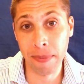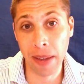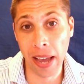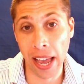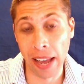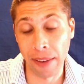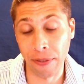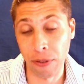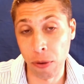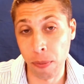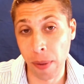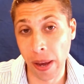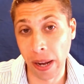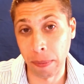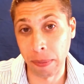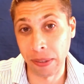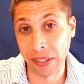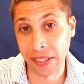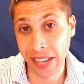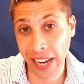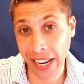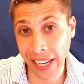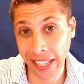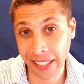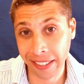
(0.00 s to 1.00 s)
If you made a
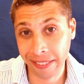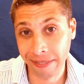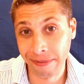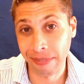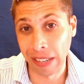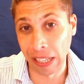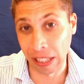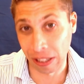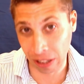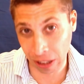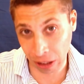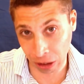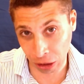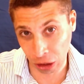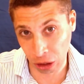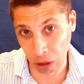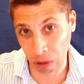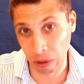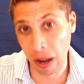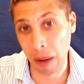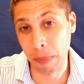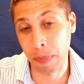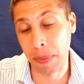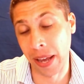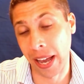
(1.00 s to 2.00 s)
mistake, it's going to show
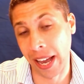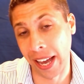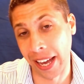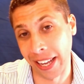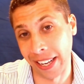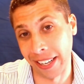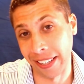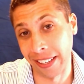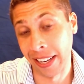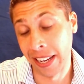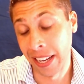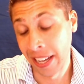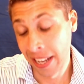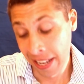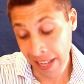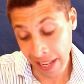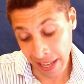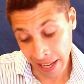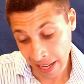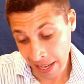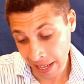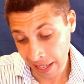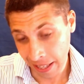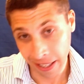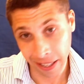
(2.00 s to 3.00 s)
up and
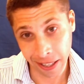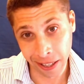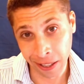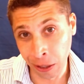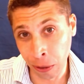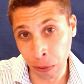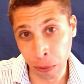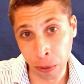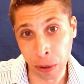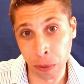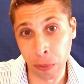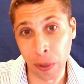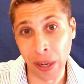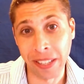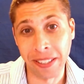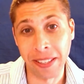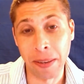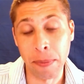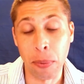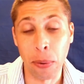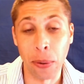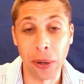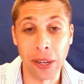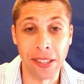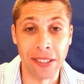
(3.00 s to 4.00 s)
you would have wasted
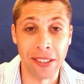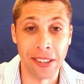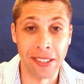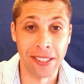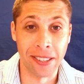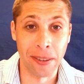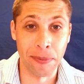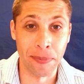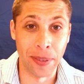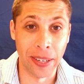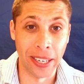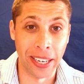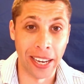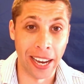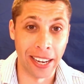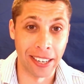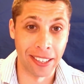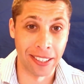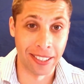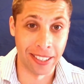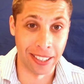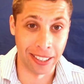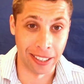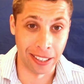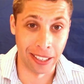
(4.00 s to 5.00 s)
points on something kind of
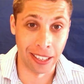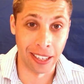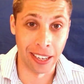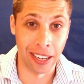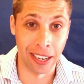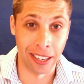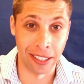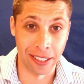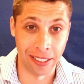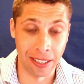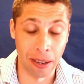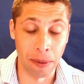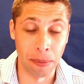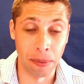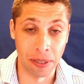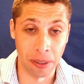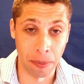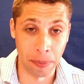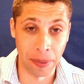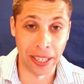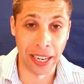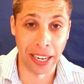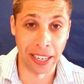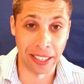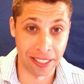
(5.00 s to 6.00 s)
silly, uh,
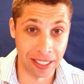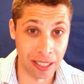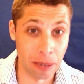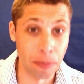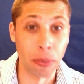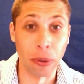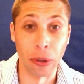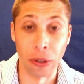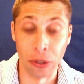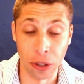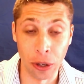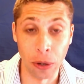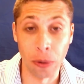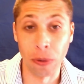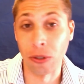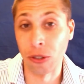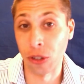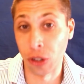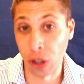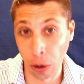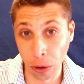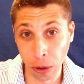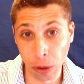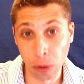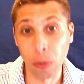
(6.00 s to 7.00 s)
something kind of simple. So
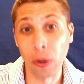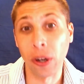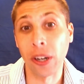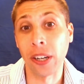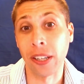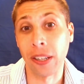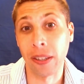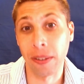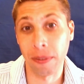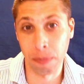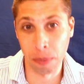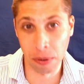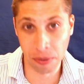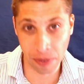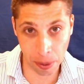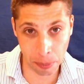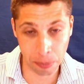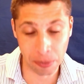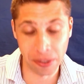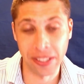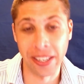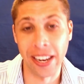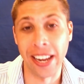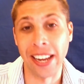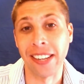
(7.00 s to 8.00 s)
show your work, prevent
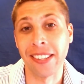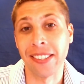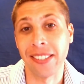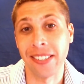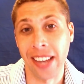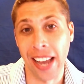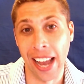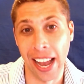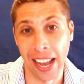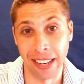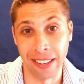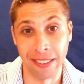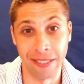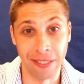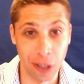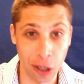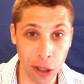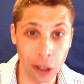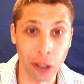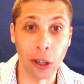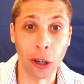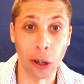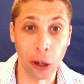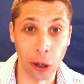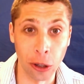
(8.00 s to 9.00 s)
mistakes, and
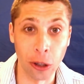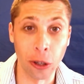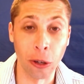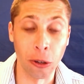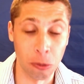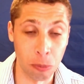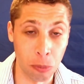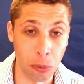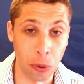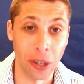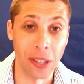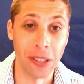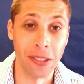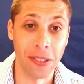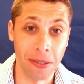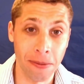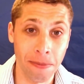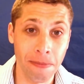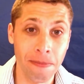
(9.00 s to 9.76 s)
you'll earn those points.